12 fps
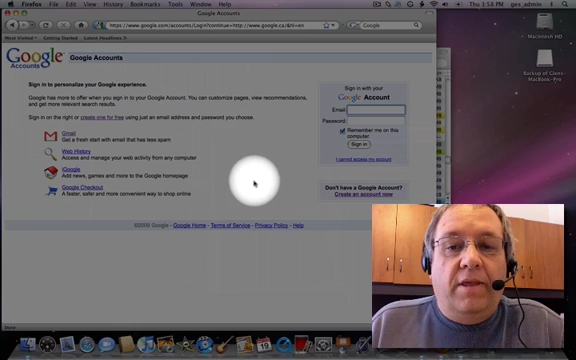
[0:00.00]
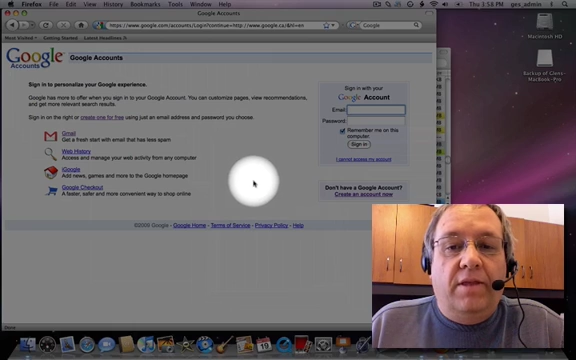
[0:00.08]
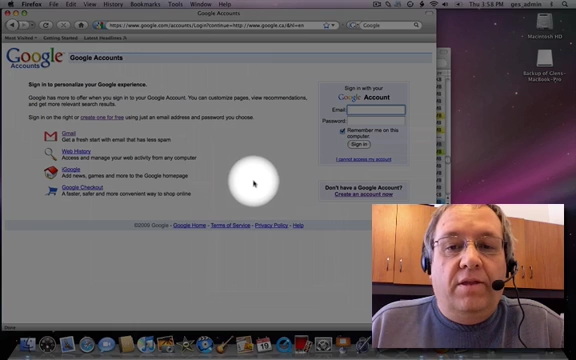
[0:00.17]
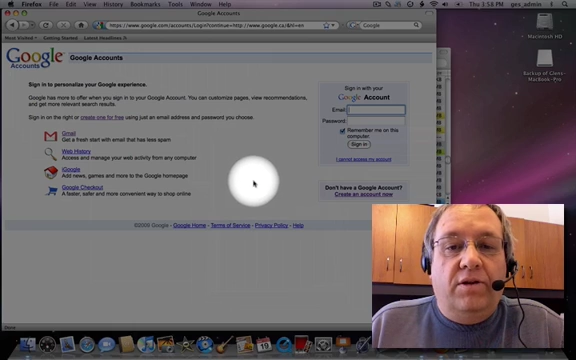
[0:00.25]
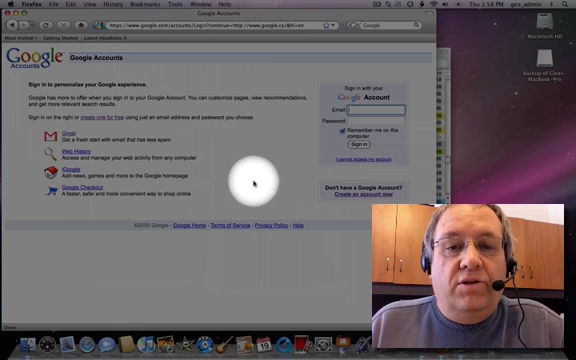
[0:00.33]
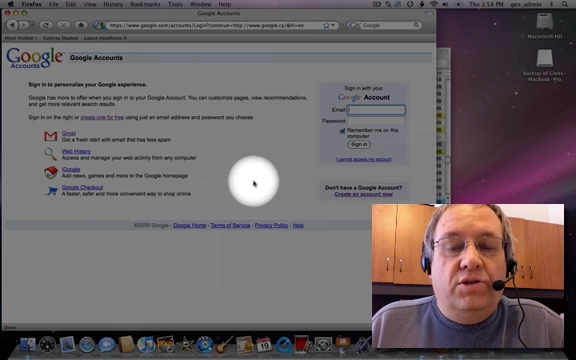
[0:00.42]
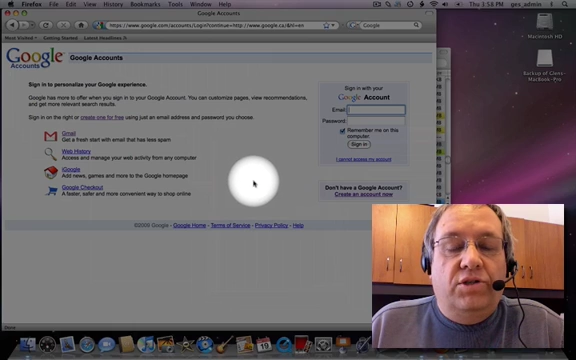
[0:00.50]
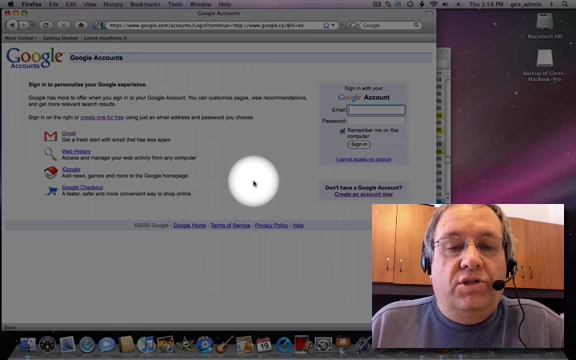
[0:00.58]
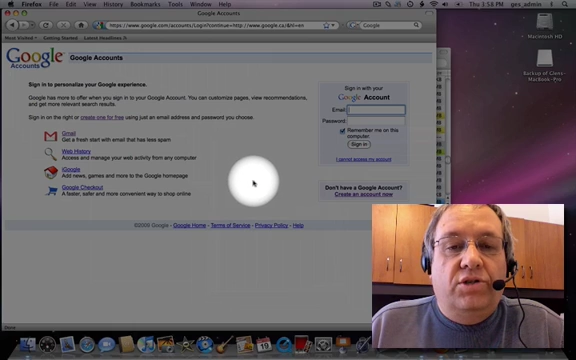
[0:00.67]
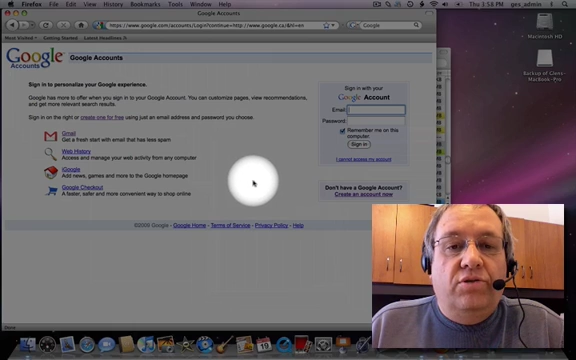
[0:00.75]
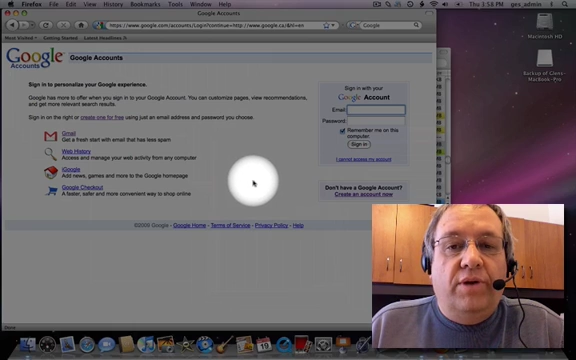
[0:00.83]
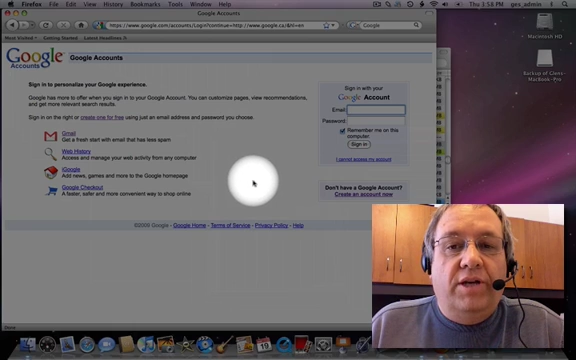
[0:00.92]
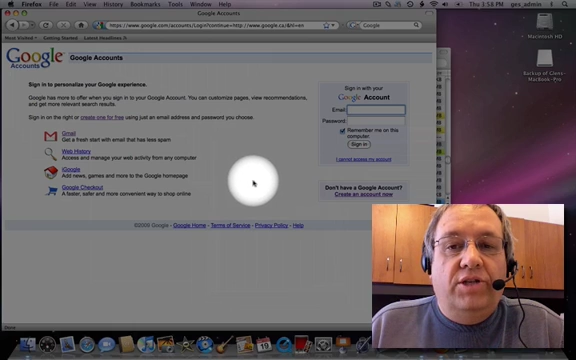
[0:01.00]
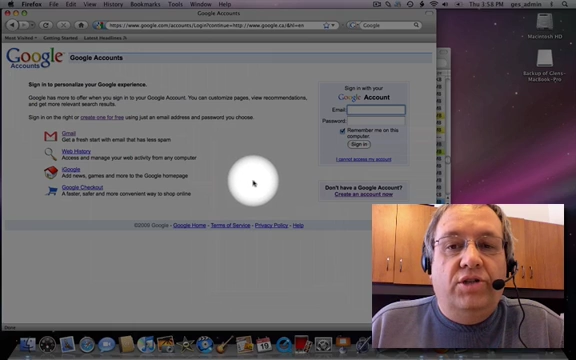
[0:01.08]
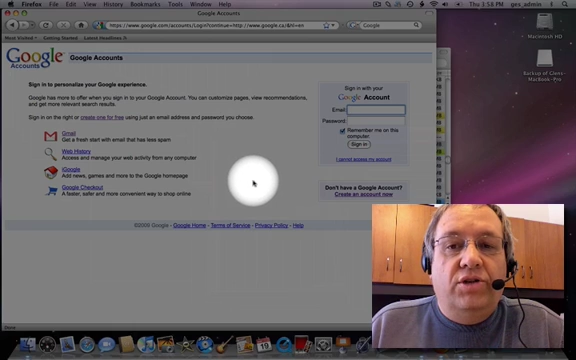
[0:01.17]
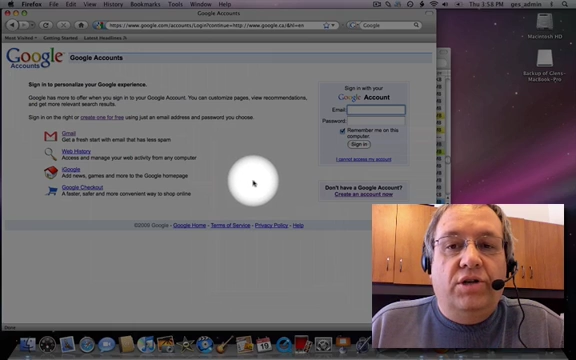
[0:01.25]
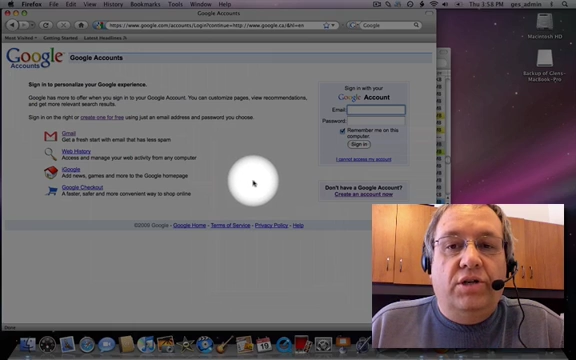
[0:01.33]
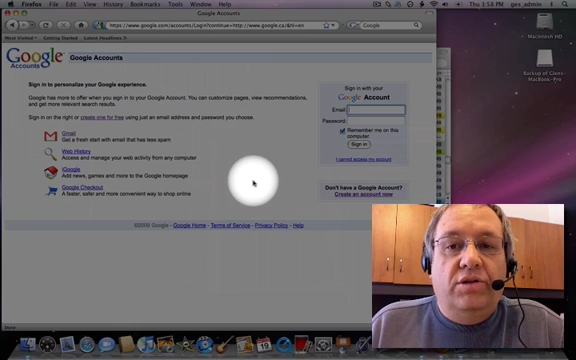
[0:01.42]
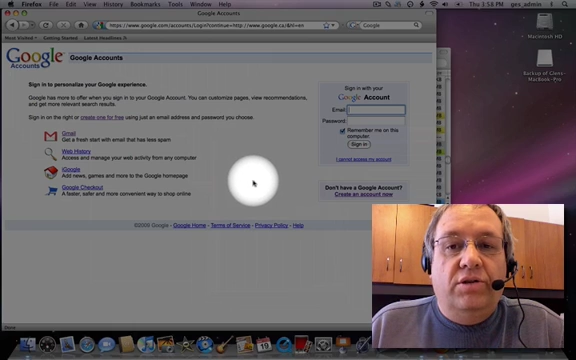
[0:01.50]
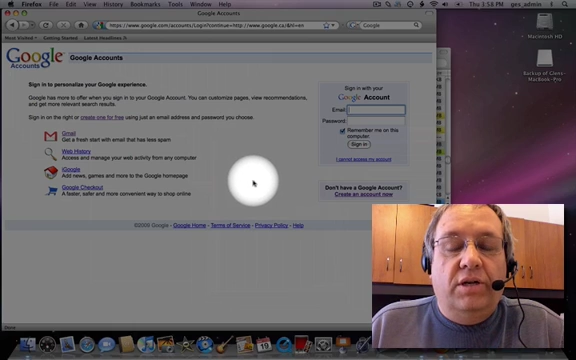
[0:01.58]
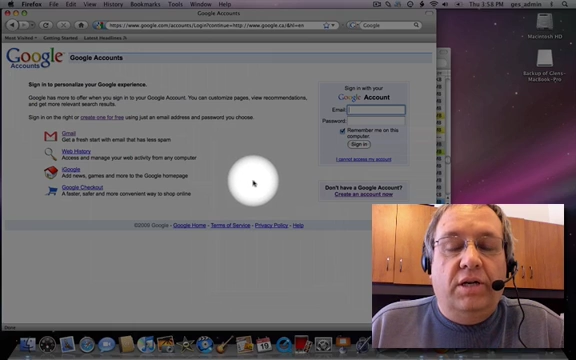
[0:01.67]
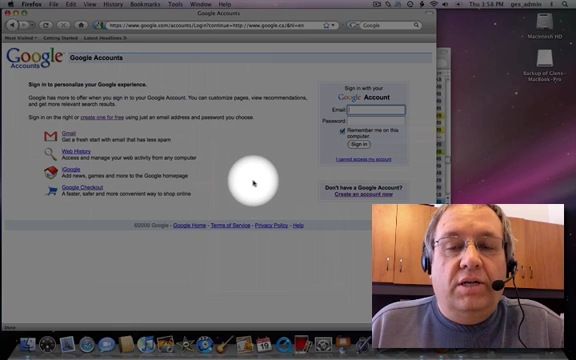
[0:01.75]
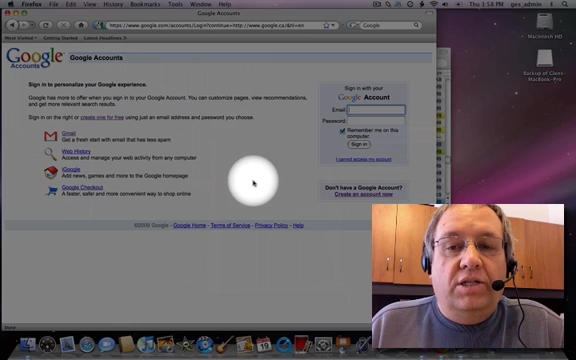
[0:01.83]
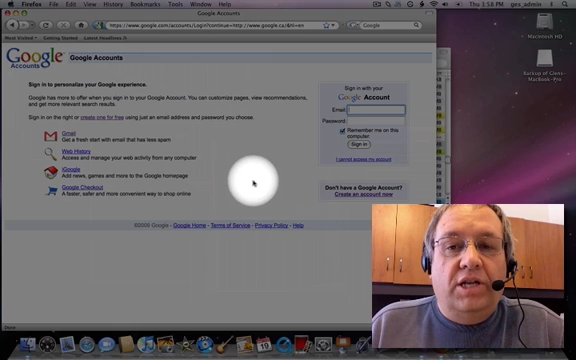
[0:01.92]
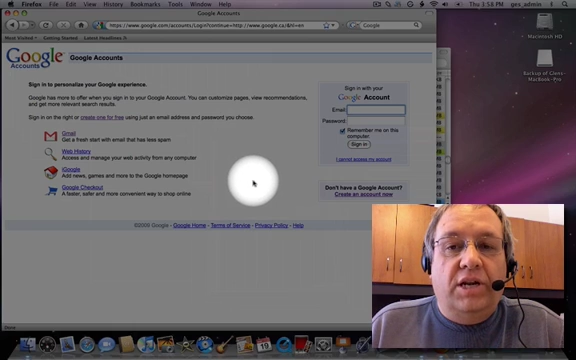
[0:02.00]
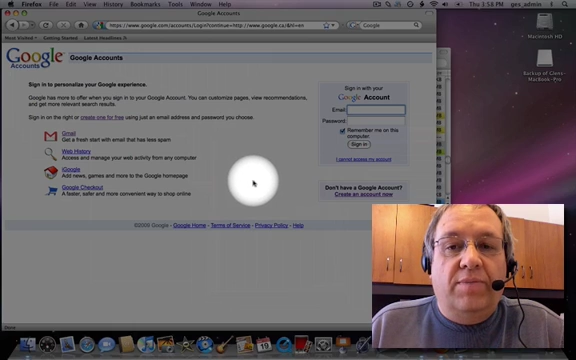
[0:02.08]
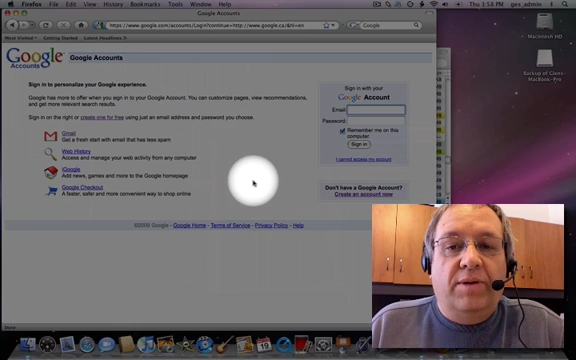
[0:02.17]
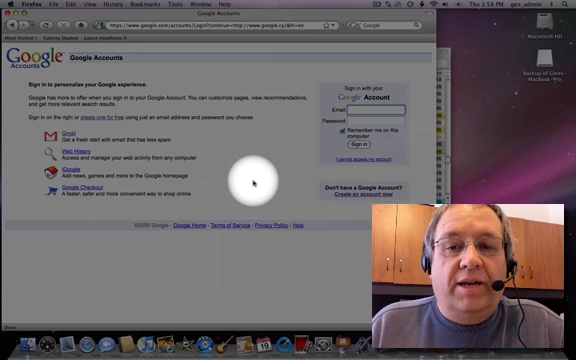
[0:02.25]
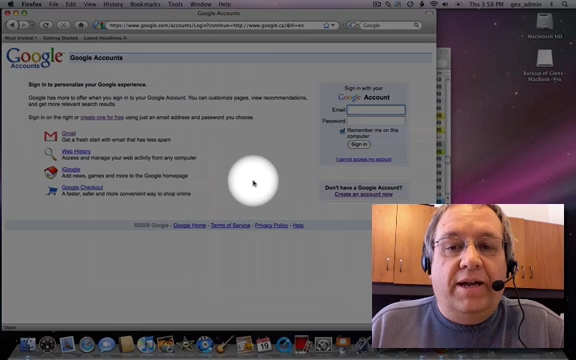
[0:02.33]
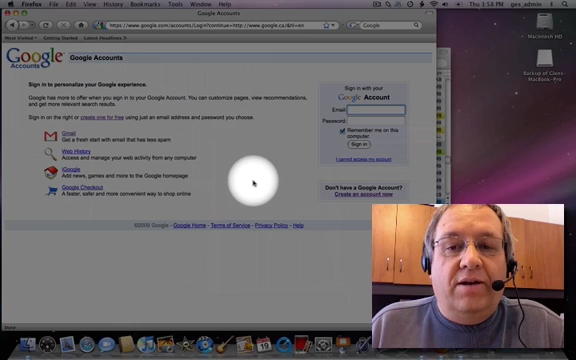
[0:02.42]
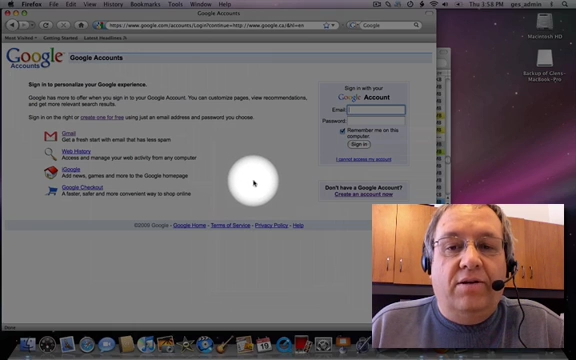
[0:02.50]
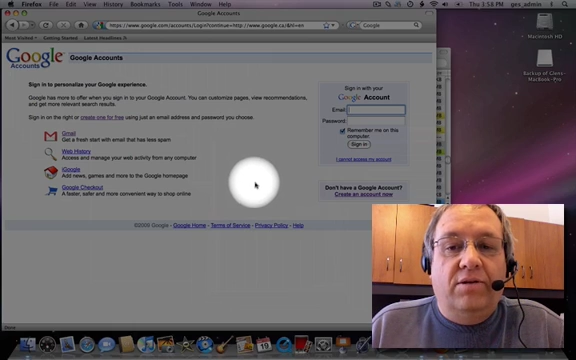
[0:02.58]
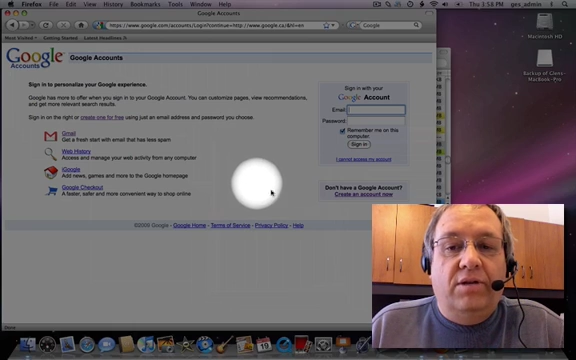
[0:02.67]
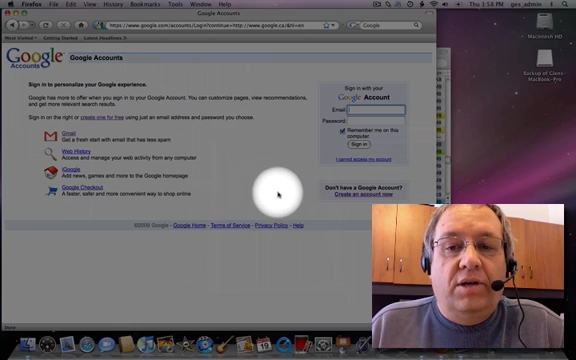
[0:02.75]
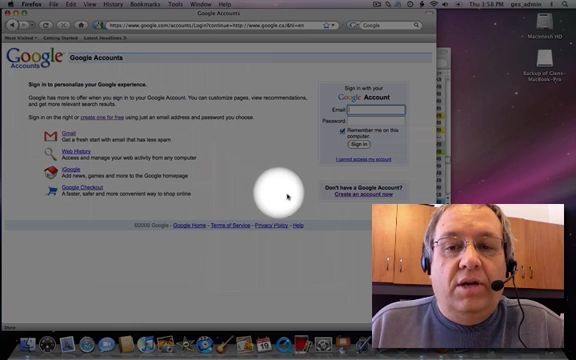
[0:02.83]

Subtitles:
There's two ways you can set up an account.